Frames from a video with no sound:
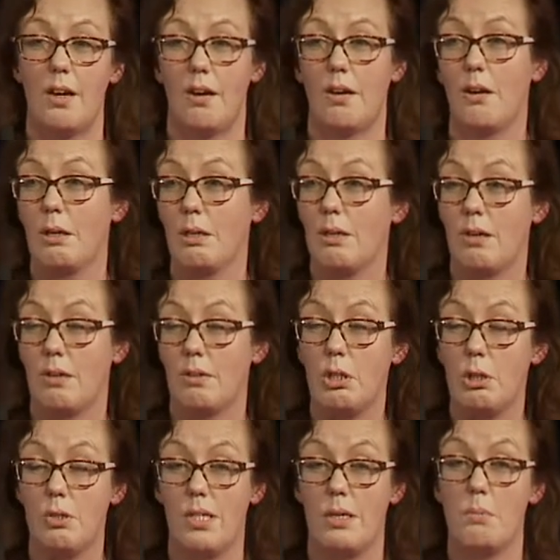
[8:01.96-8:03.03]
are, are
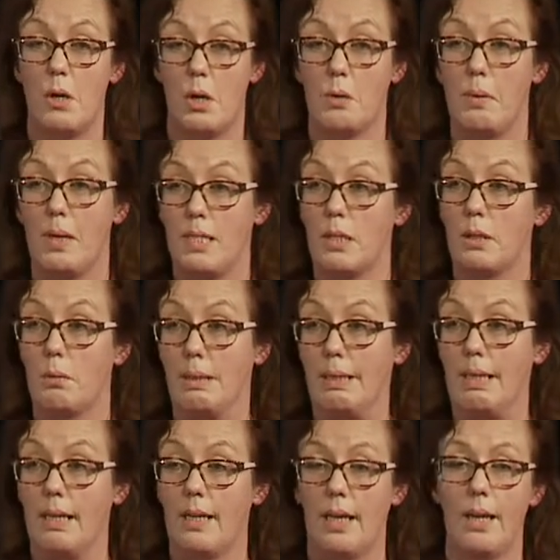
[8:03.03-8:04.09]
usually moderated
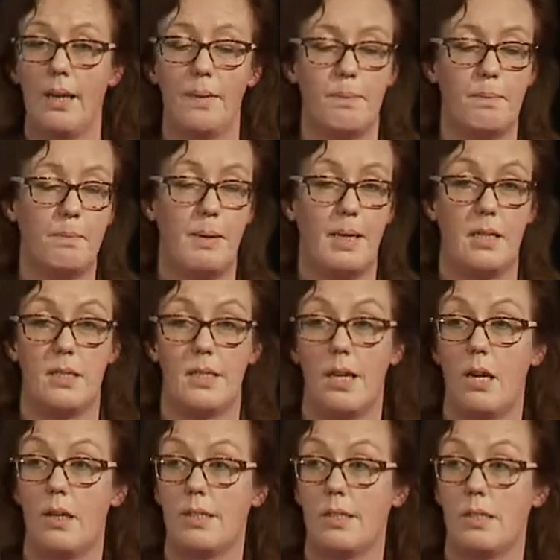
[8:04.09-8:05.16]
quite little because a
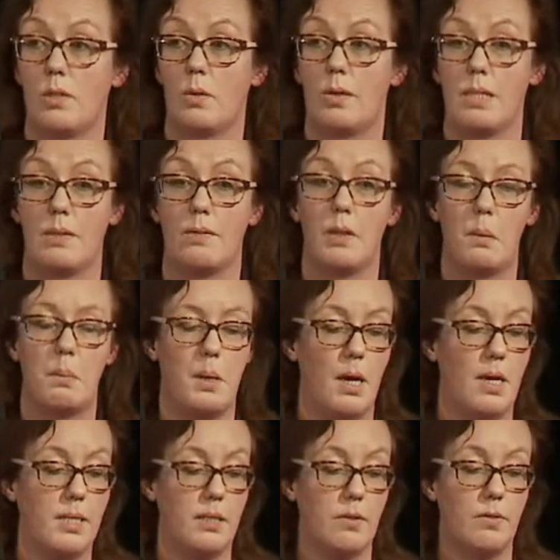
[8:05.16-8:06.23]
lot of the stories are very
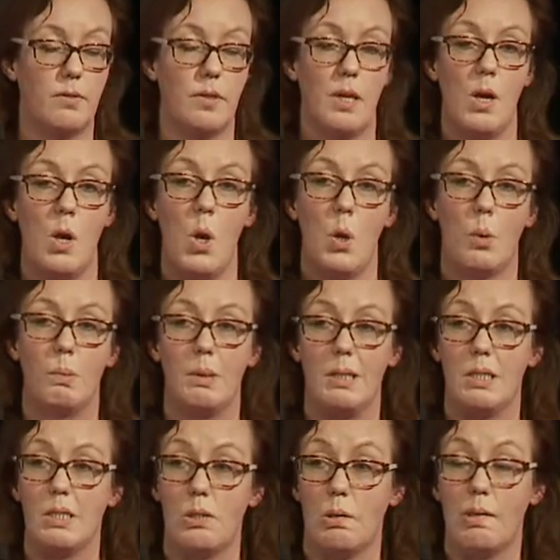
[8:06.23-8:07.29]
positive.
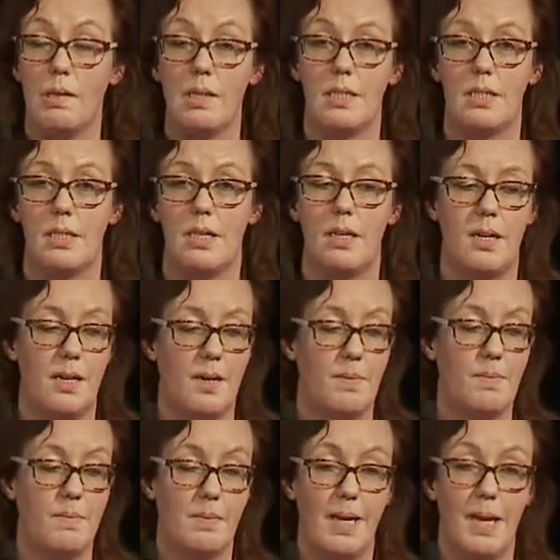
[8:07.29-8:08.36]
But stories
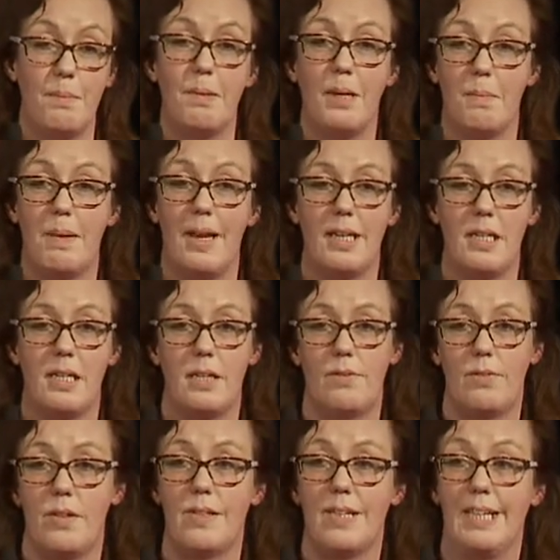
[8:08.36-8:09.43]
um, can be amended
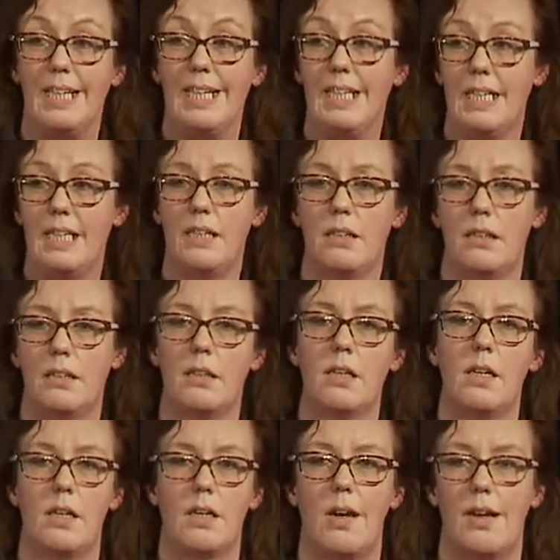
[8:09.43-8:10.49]
if there's any legal
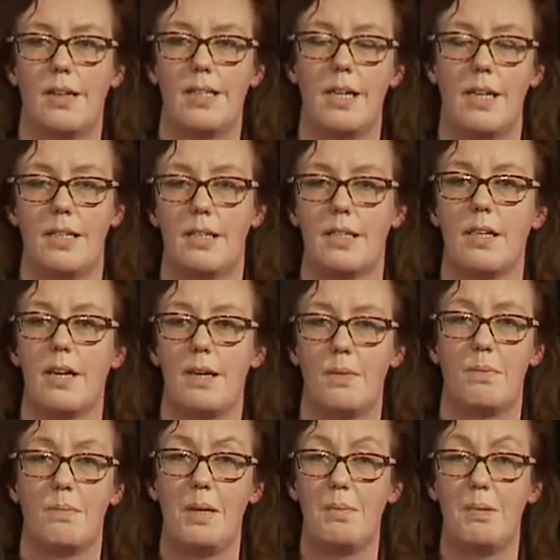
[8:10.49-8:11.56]
content.
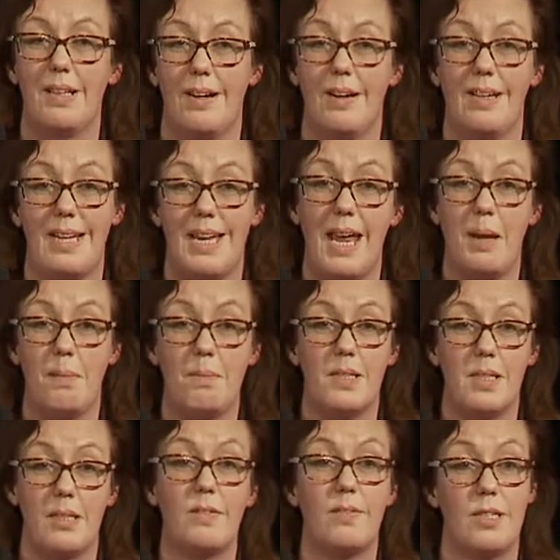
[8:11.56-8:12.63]
Um, people aren't named
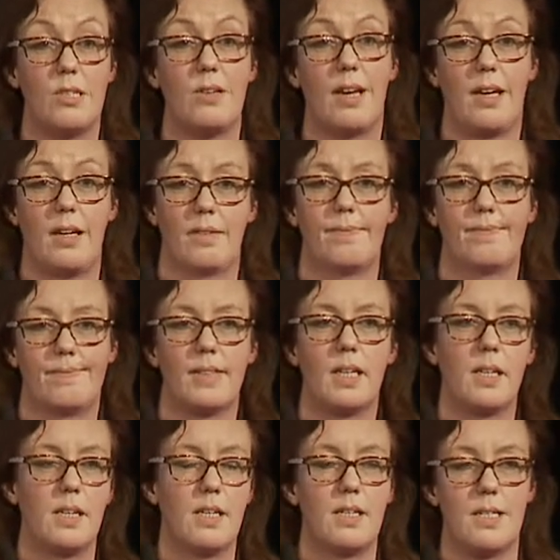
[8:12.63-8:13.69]
individually.
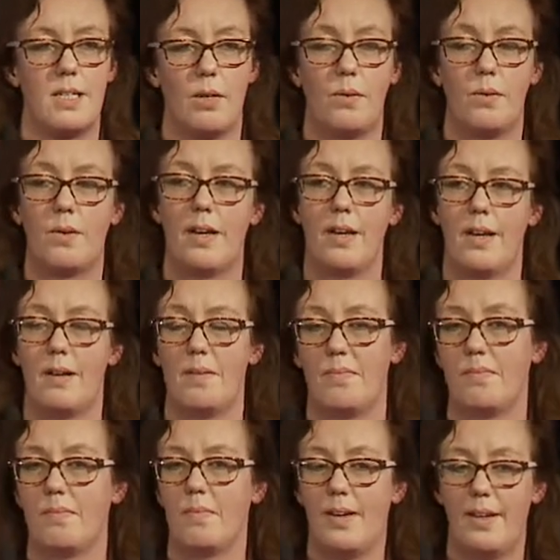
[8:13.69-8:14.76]
So
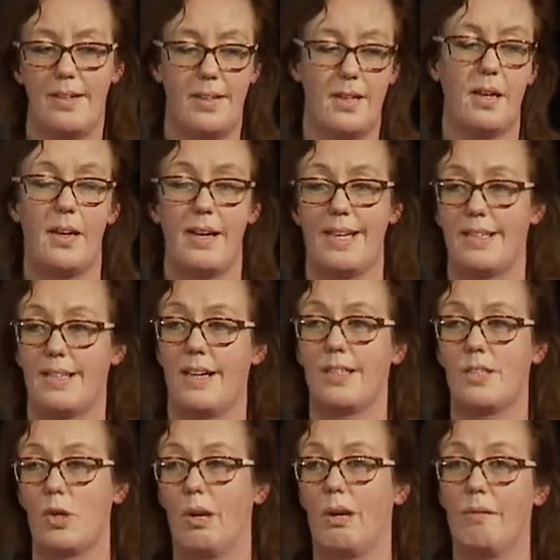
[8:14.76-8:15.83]
um, I, as an
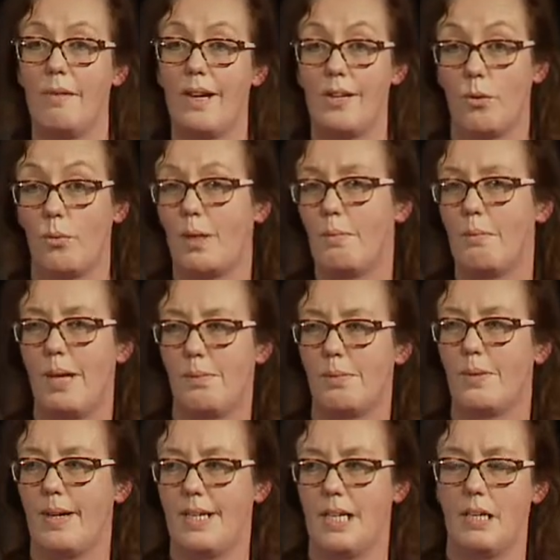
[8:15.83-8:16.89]
external reader, wouldn't be able
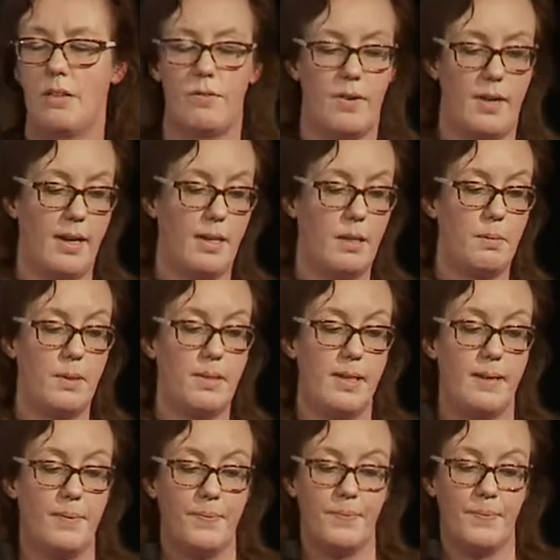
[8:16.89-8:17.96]
to identify anybody.